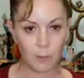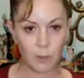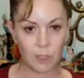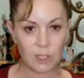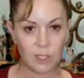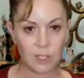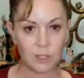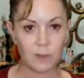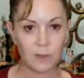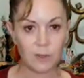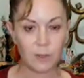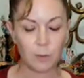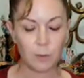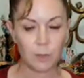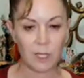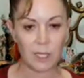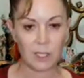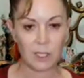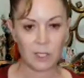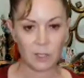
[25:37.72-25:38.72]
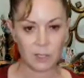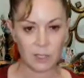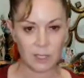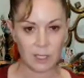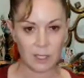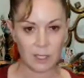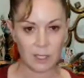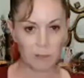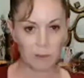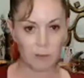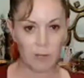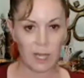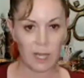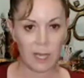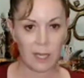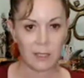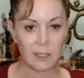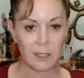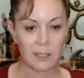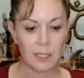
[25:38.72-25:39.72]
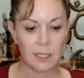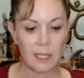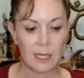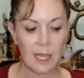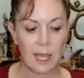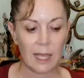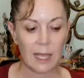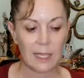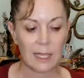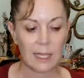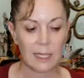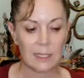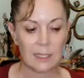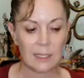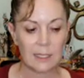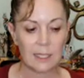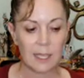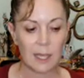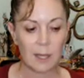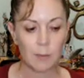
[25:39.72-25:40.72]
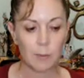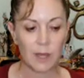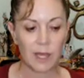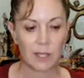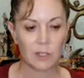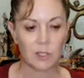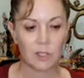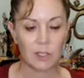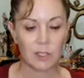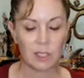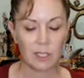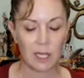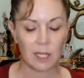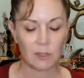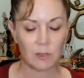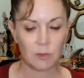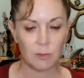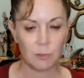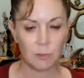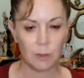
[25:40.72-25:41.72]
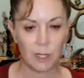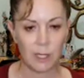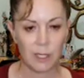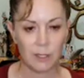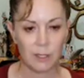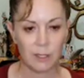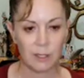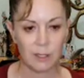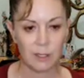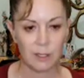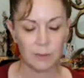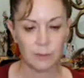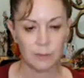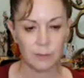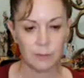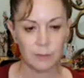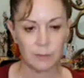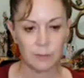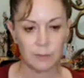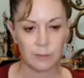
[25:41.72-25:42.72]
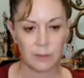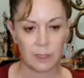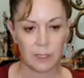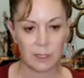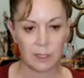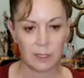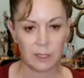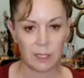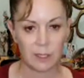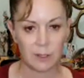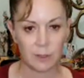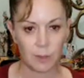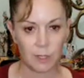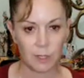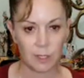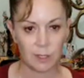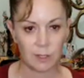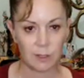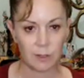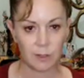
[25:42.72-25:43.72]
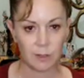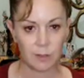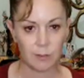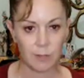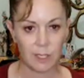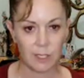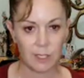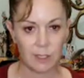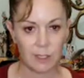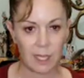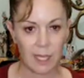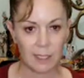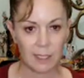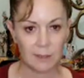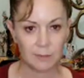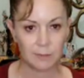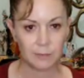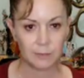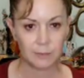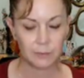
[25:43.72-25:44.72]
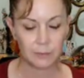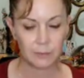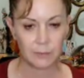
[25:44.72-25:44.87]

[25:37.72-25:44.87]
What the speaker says: And once you've completed your 7 rounds, again, just come back to the natural breath. Allow the breath to regulate.